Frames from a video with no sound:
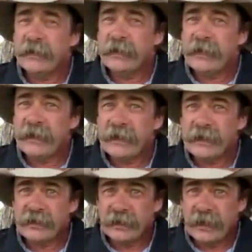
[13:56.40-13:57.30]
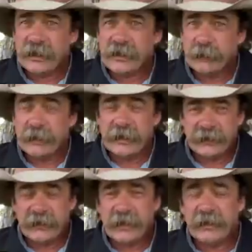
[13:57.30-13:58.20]
in his election bid
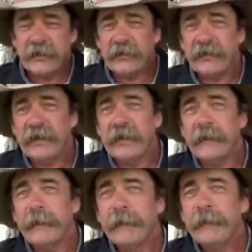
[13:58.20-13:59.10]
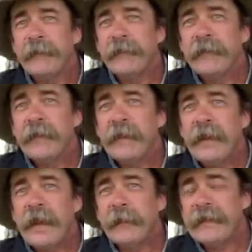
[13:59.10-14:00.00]
into the Senate,
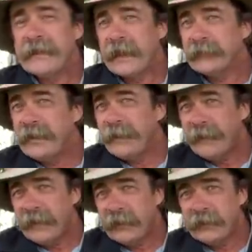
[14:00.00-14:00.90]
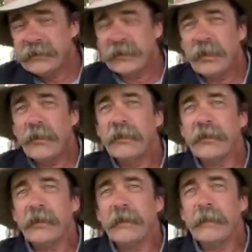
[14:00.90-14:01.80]
how many times he failed as a lawyer.